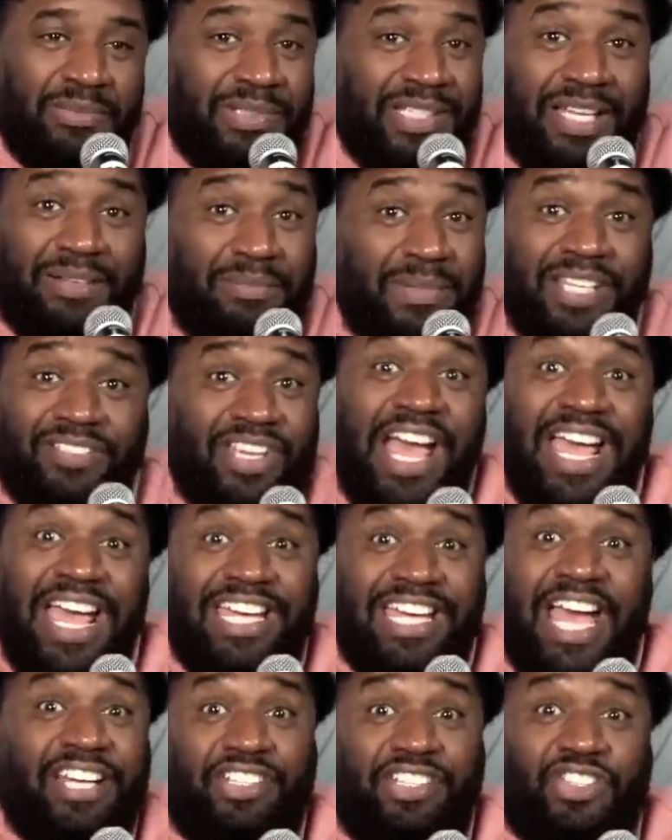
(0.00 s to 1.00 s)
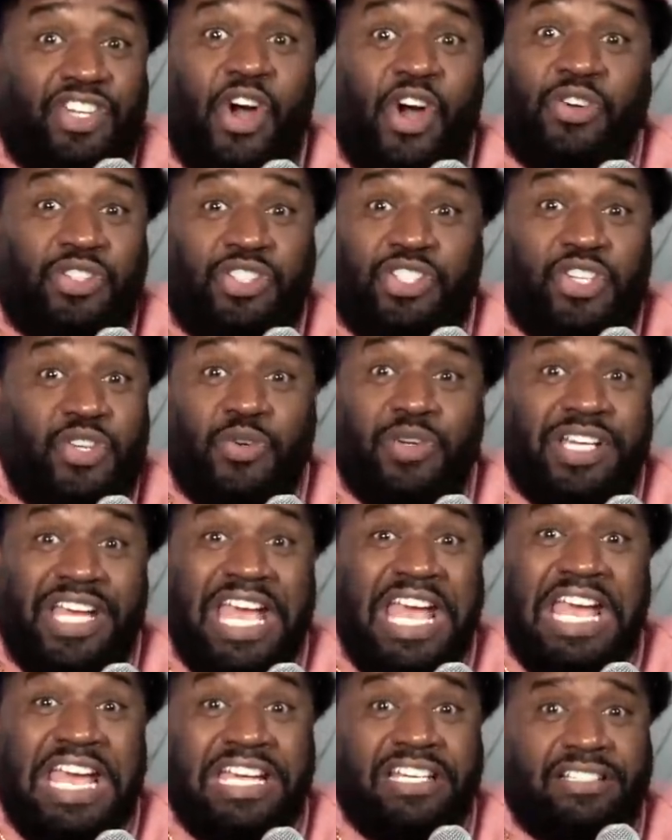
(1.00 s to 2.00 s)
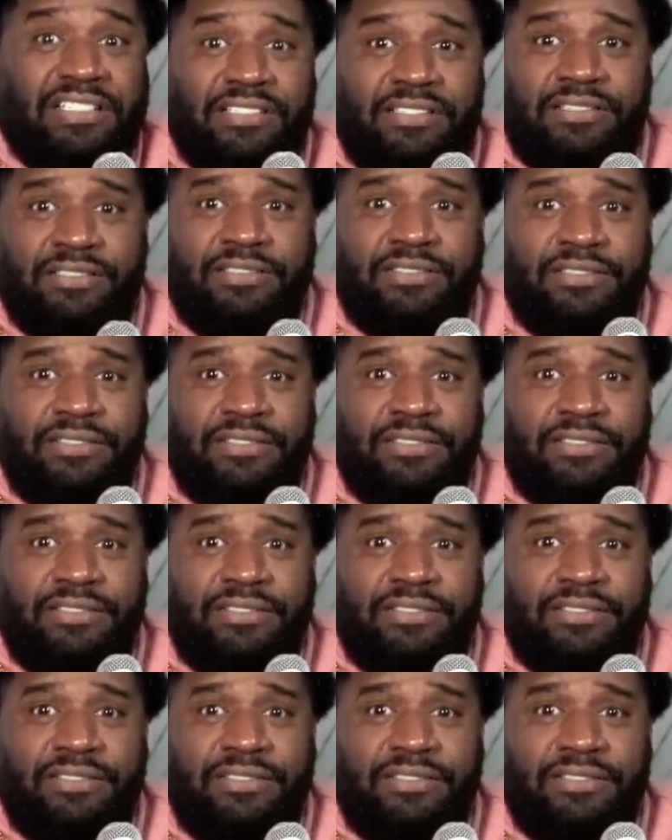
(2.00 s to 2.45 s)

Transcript: You'll be like, Bitch, oh, I ain't got to talk Steve to you Wilcox. again.